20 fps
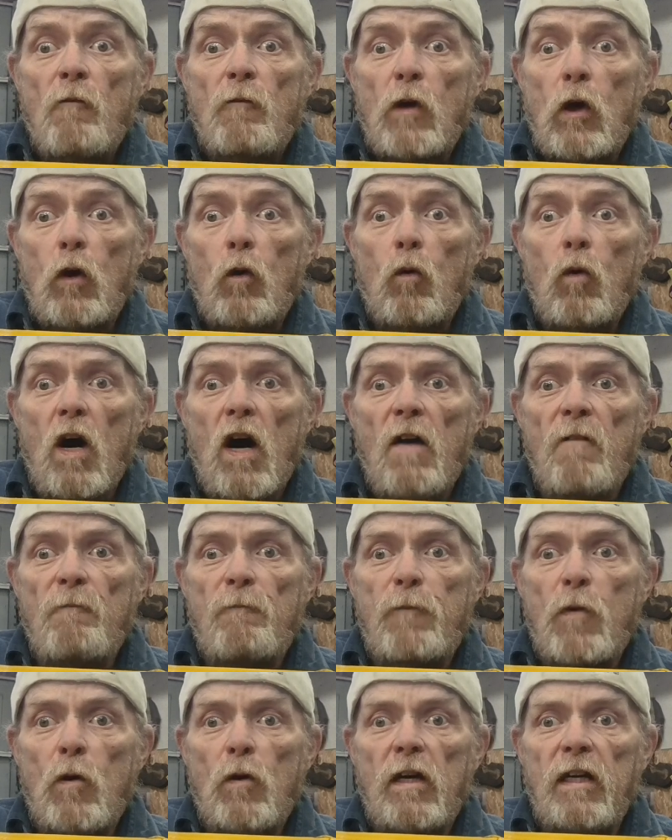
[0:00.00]
for
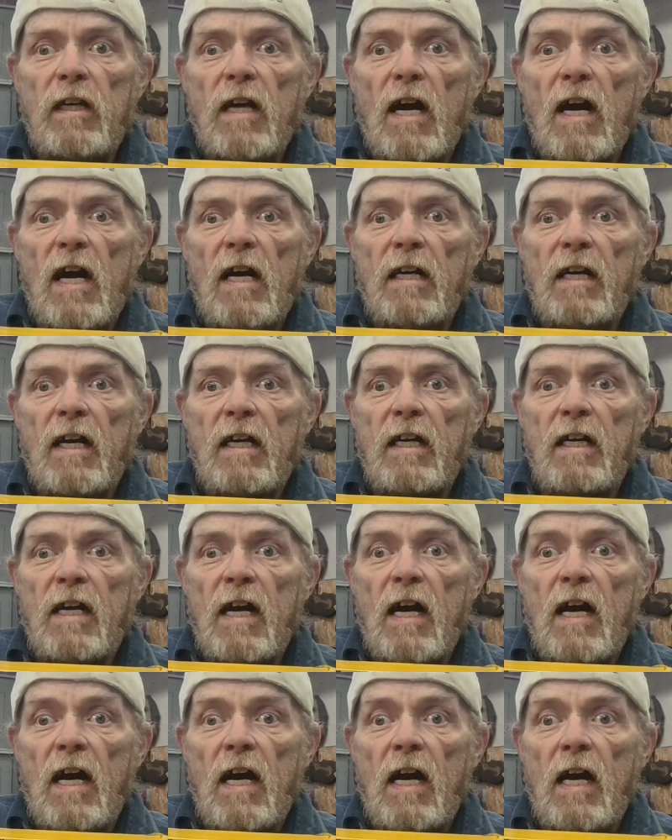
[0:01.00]

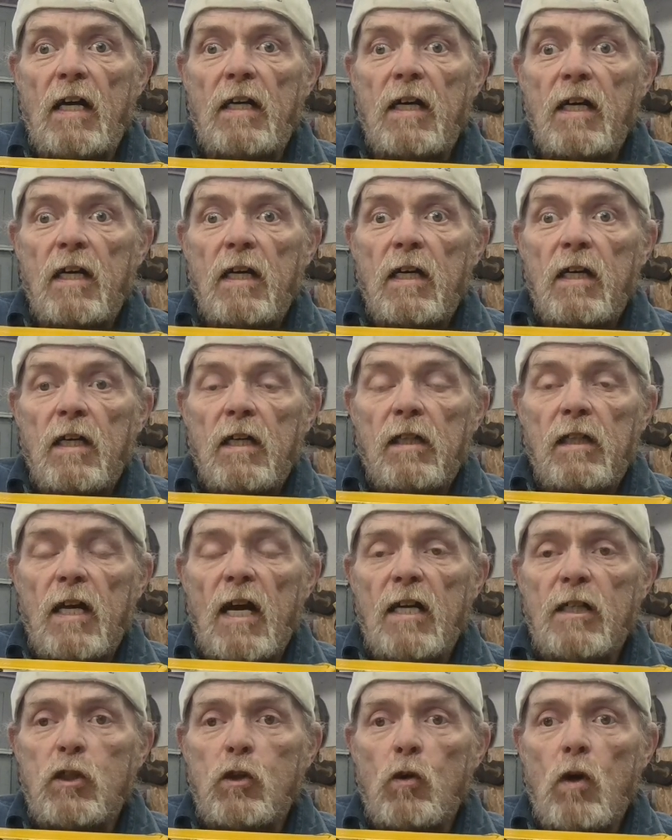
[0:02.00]
$149.99.
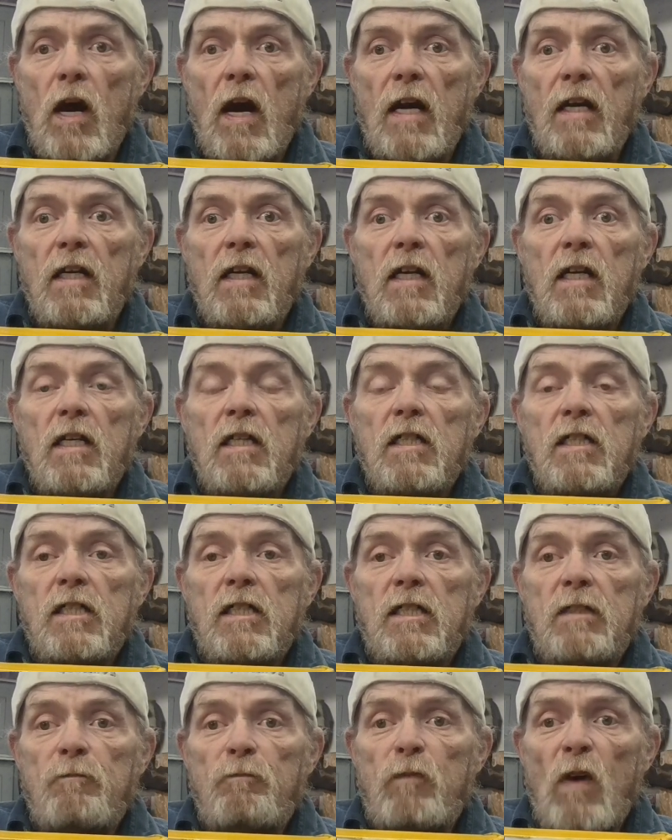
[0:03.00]
That's right.
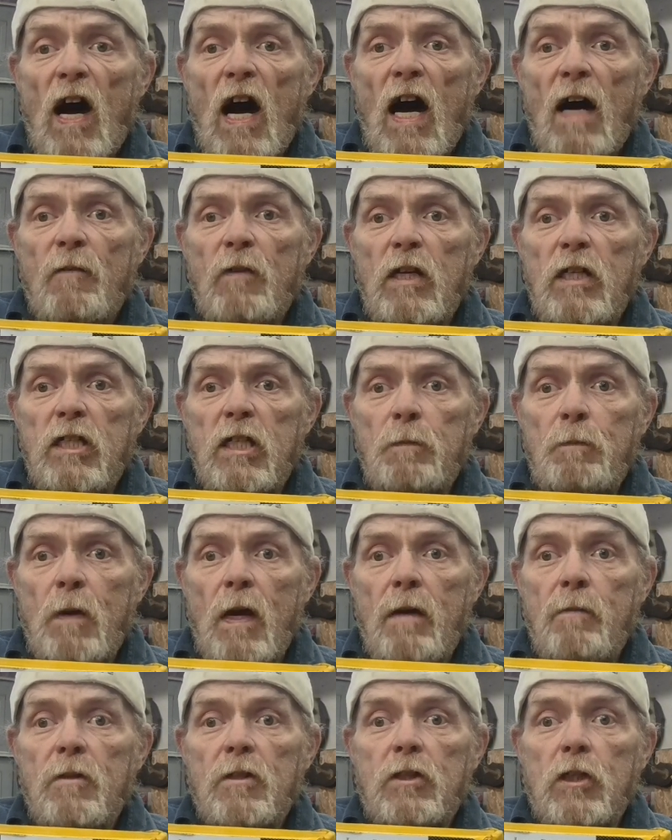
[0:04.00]
5 easy
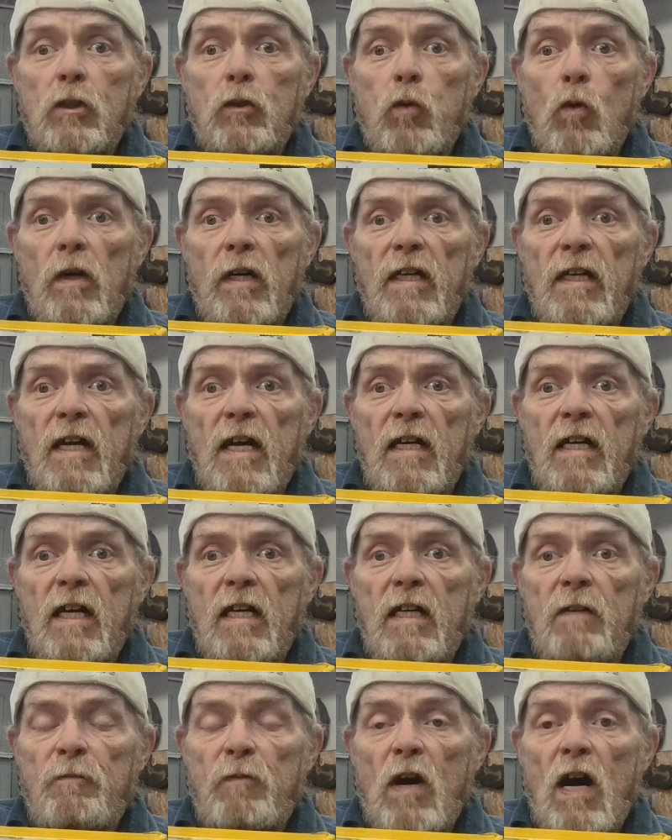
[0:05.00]
payments of
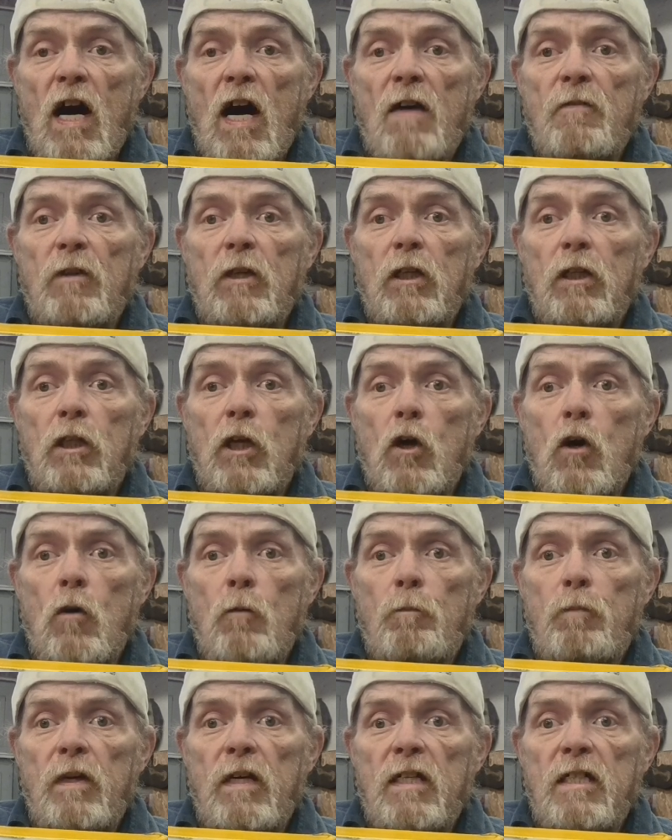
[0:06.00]
$29.95 and the
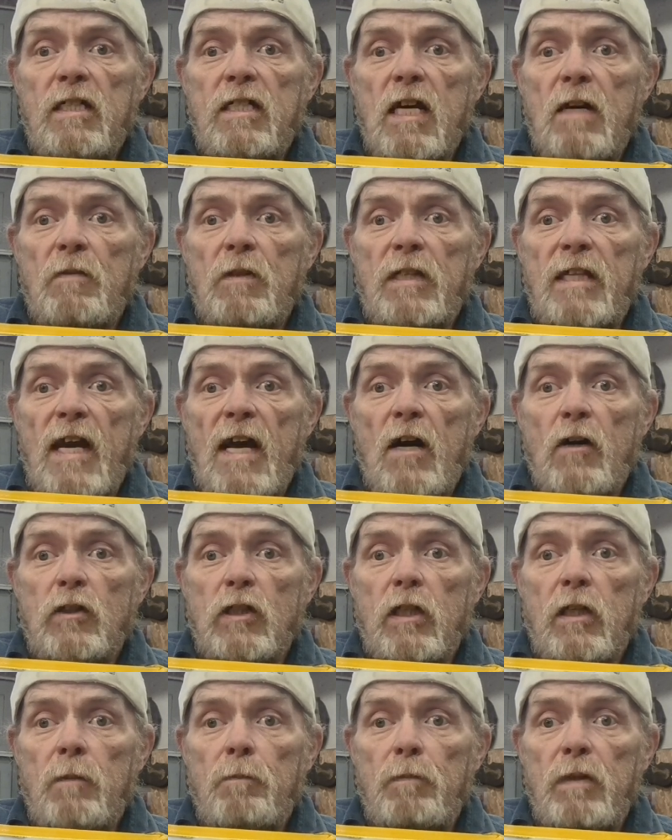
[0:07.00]
Lone Pig
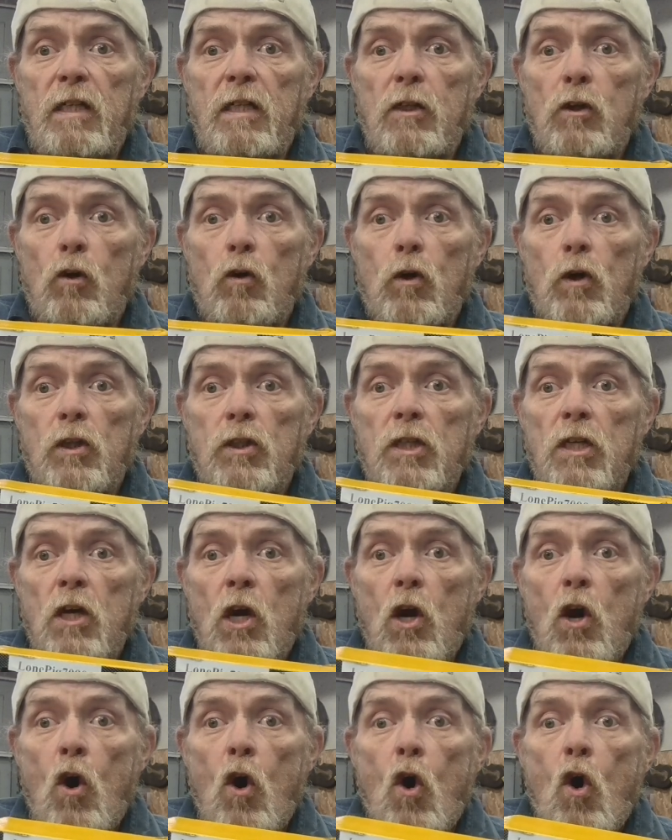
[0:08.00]
7000 can be yours.
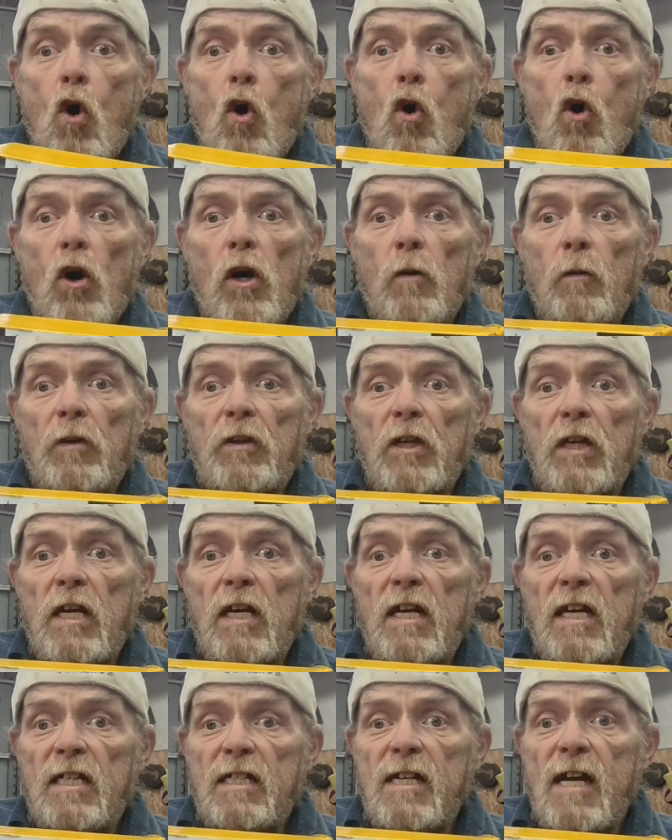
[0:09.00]
Order within
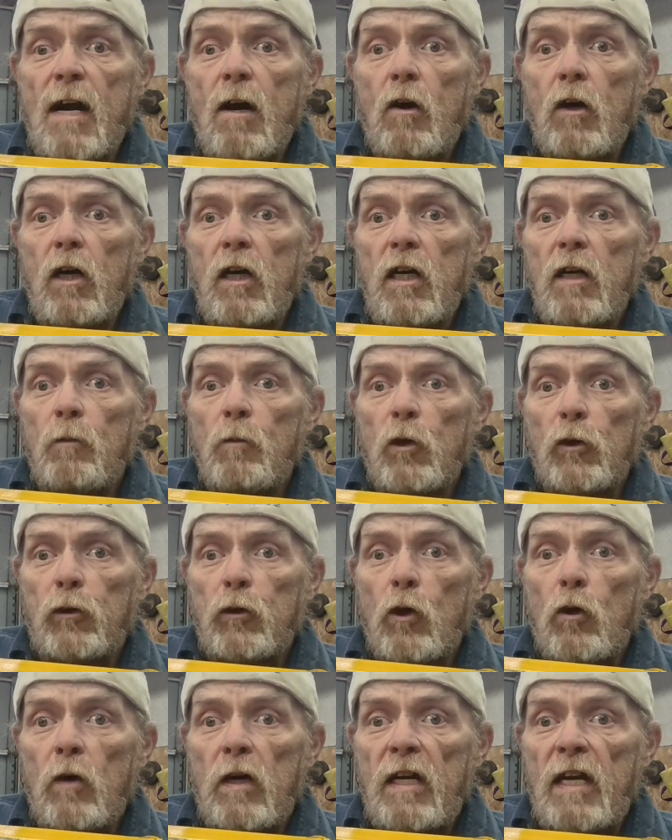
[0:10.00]
the next hour and we'll
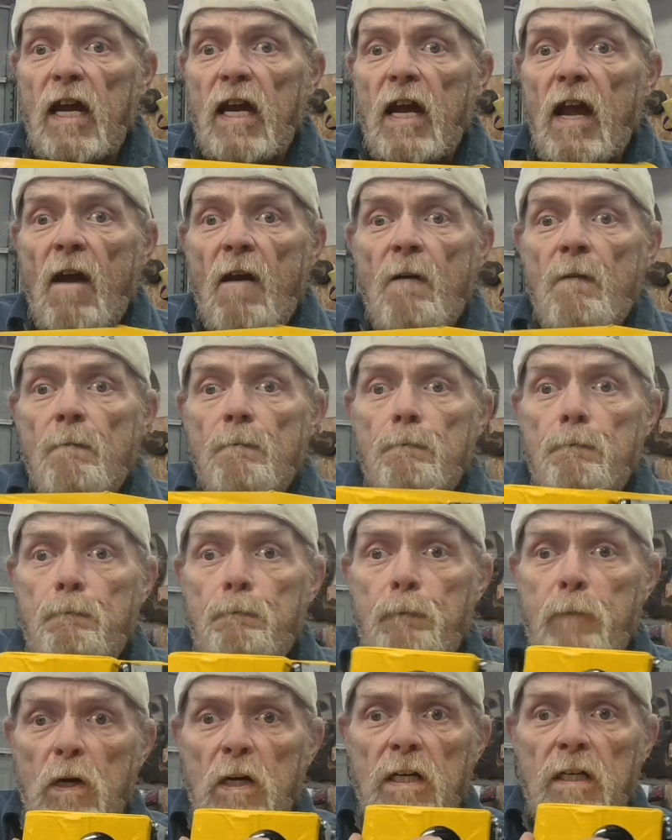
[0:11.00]
throw in a
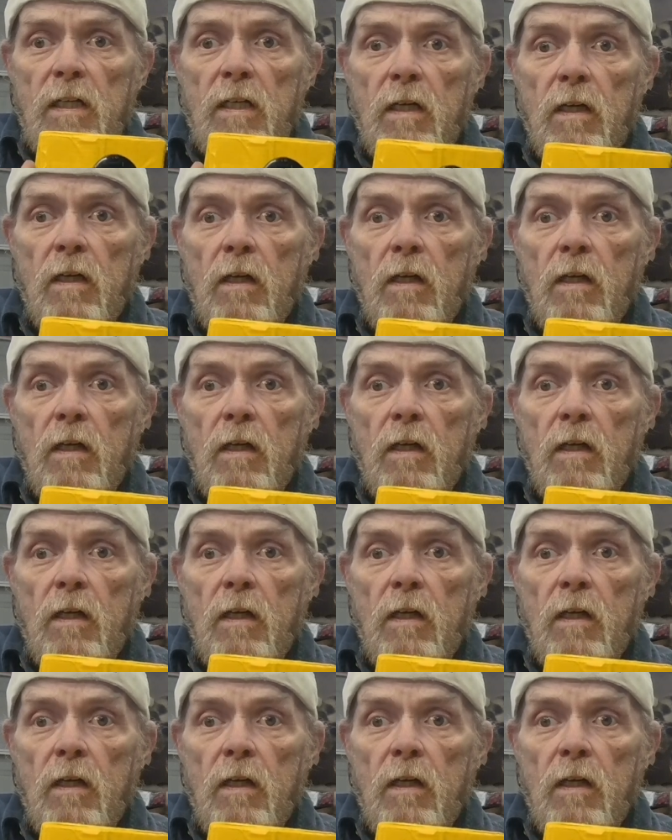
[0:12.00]
free